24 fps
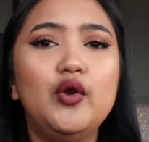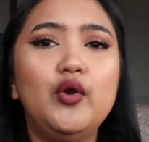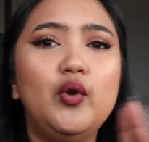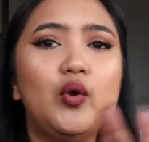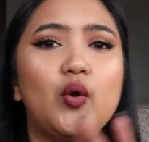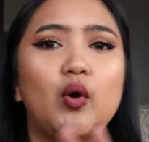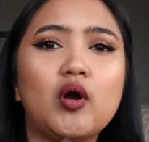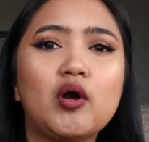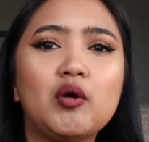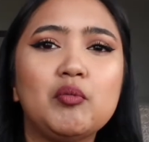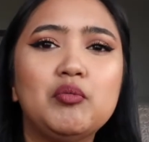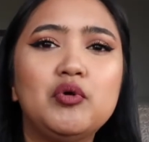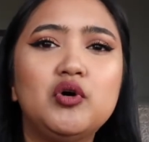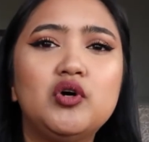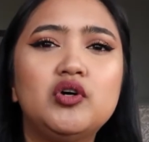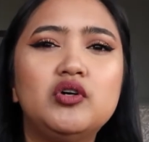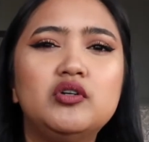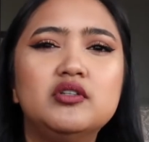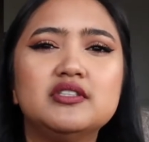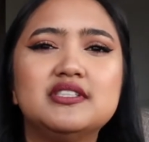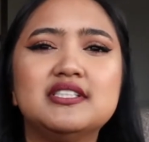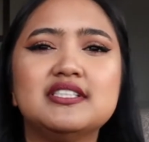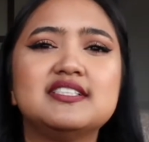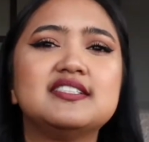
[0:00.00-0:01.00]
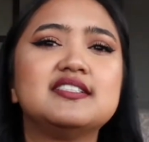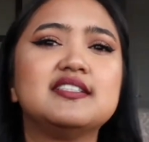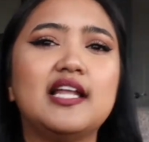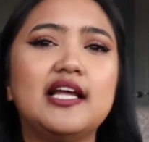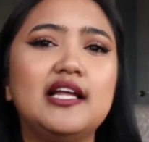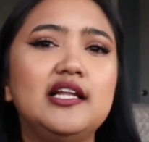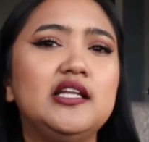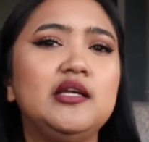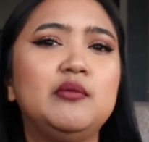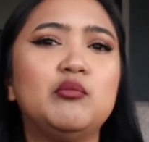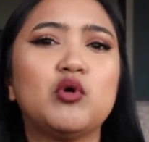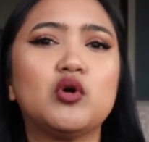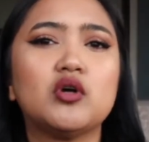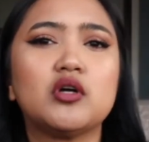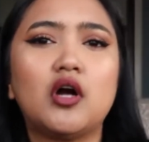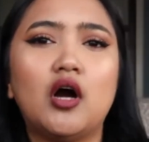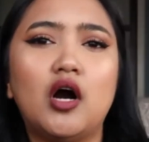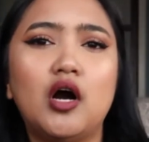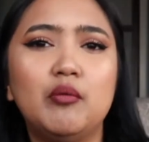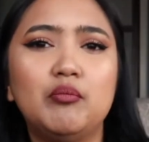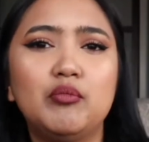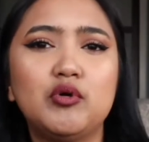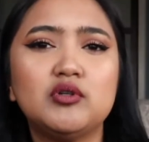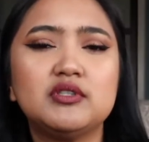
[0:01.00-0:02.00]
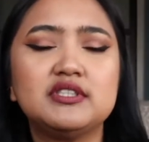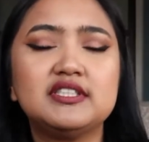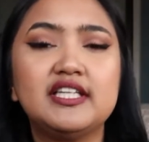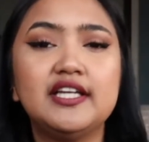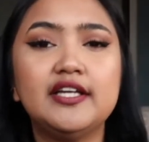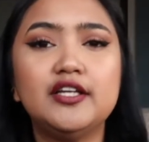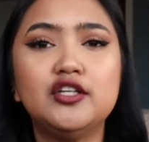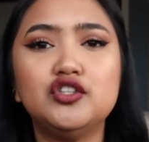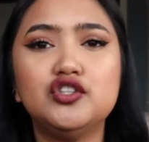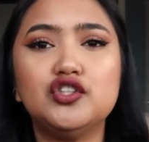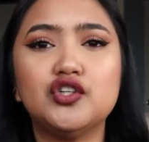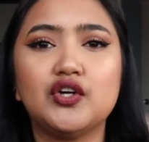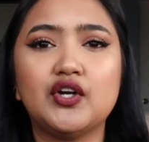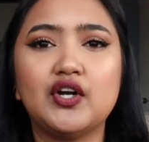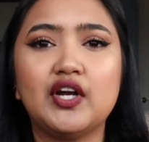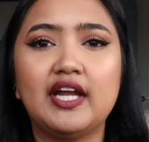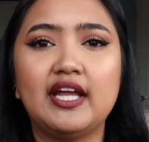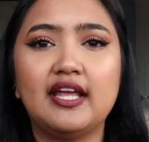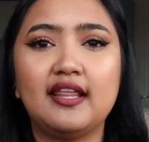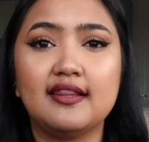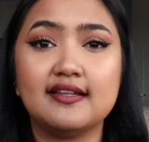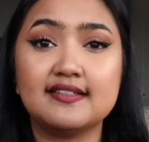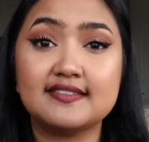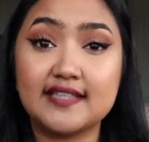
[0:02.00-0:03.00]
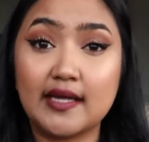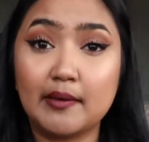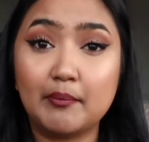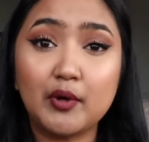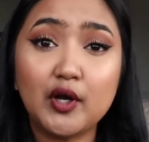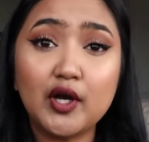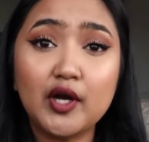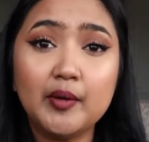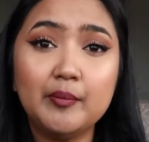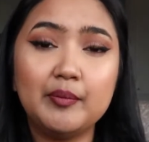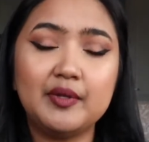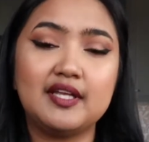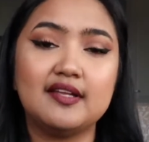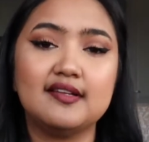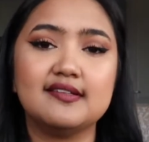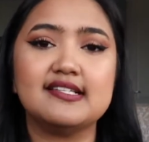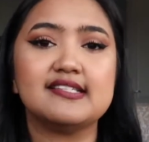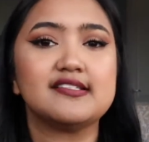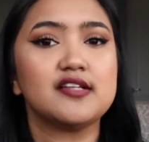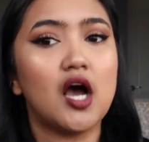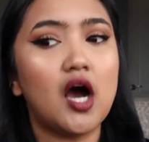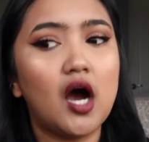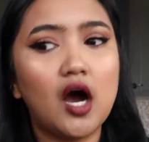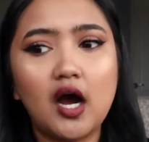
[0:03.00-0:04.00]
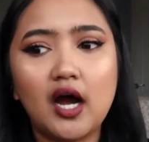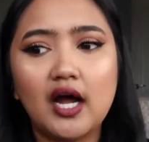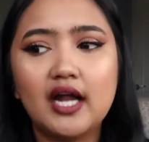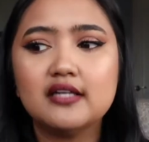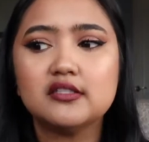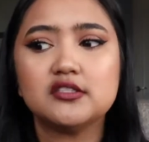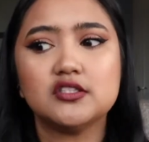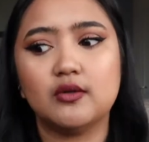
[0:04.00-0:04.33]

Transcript: normal to slightly more combo skin during the summer because it's hot,